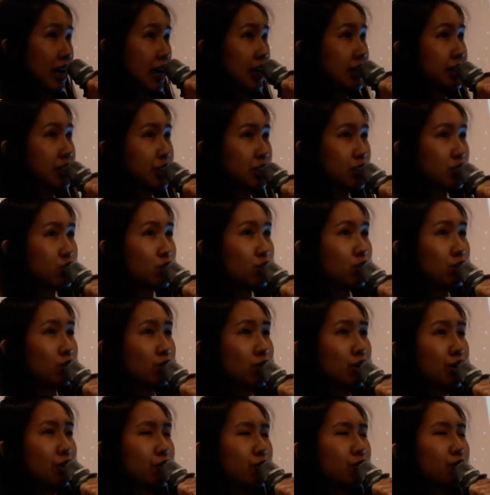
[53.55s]
and the
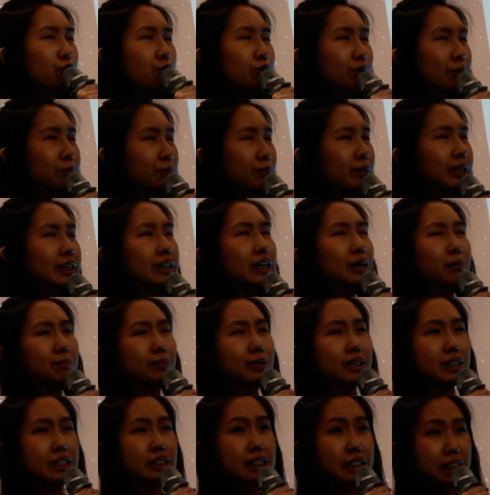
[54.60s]
soul, crippling a
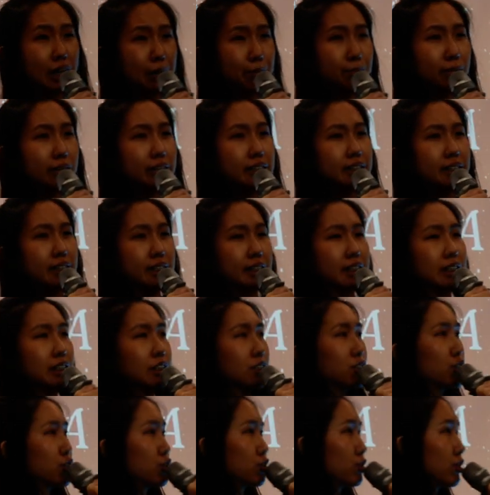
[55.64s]
person's ability
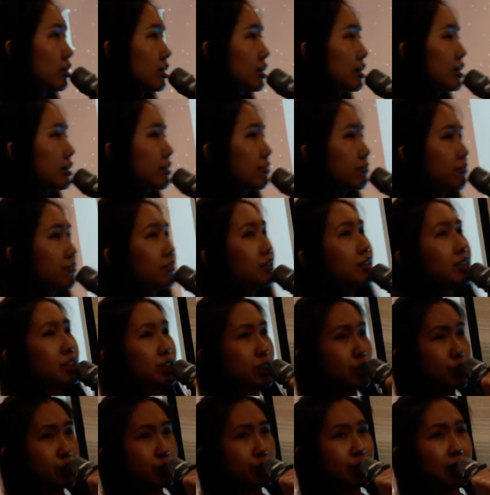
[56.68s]
to love,
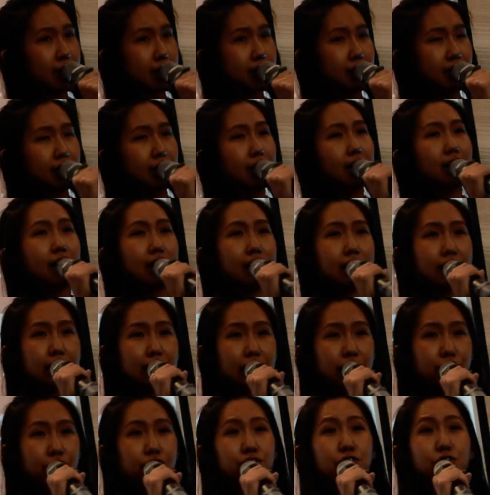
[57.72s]
trust, and
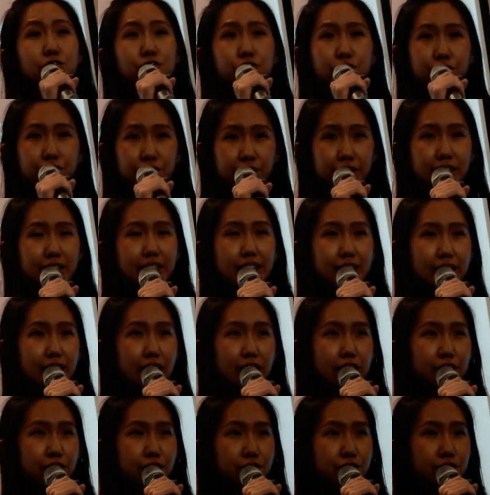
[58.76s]
live a fulfilling
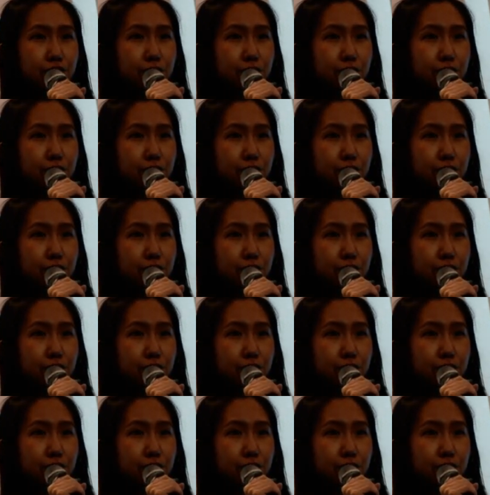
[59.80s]
life.